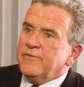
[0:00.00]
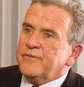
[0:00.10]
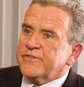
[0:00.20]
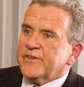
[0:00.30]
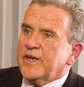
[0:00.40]

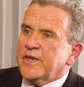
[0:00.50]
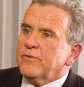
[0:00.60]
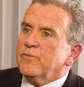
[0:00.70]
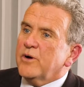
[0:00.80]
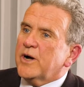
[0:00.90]
for
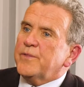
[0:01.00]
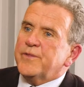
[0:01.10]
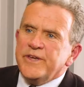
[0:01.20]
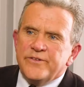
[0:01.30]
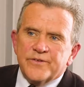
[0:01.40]
saying, right,
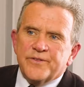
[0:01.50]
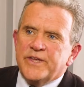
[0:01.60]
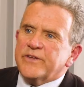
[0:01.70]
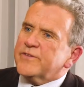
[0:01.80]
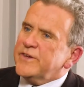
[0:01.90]
these
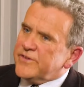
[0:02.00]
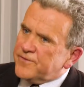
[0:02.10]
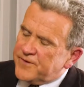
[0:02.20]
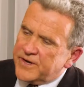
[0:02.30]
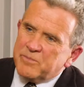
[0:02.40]
are
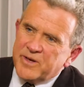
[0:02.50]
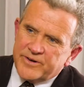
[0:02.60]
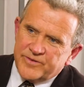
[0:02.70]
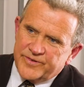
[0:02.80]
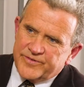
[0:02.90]

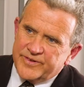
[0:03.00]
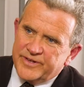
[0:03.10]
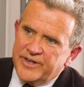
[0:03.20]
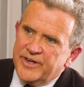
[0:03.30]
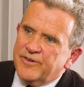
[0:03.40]
fundamentals
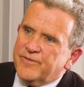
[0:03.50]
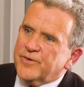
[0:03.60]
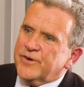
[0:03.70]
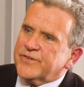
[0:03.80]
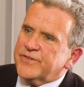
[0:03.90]

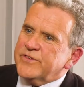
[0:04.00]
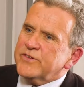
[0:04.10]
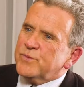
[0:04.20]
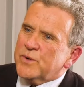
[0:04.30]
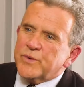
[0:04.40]
for us. This
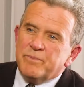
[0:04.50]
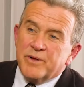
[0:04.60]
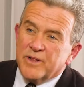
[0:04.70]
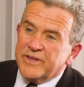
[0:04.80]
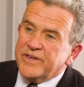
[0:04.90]
is what we
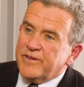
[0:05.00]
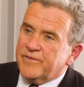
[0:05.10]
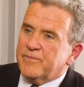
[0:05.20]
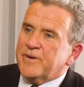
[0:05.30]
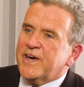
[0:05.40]

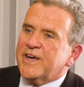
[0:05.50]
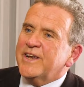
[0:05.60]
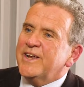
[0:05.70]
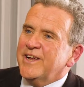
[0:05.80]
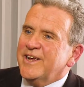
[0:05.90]
believe about
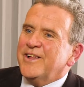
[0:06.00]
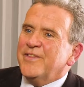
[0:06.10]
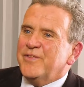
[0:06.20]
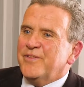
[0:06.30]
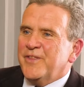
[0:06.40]

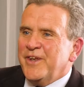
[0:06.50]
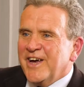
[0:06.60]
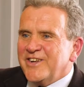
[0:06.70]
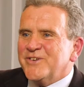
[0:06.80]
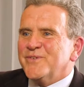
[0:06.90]
the
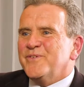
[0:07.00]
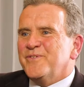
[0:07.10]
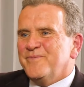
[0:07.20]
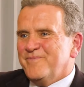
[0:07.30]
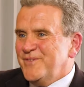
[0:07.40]
nature of
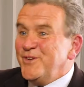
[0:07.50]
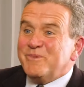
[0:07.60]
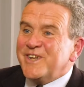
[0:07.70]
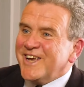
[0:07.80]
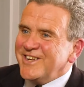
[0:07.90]

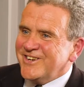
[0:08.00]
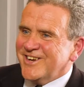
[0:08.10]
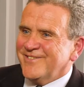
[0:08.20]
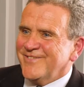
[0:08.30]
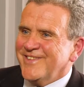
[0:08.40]
human
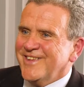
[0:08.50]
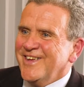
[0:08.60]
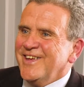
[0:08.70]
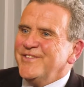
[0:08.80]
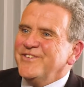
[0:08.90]
nature.
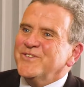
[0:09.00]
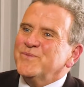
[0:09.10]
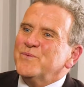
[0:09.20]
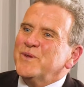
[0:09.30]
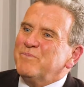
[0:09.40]
This is
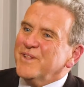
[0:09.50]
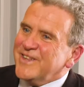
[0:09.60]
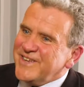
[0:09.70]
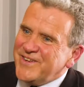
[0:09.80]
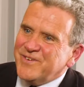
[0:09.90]
what we
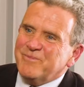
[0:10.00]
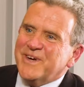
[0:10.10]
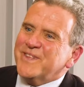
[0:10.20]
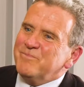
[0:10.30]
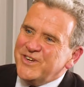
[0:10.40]
believe about the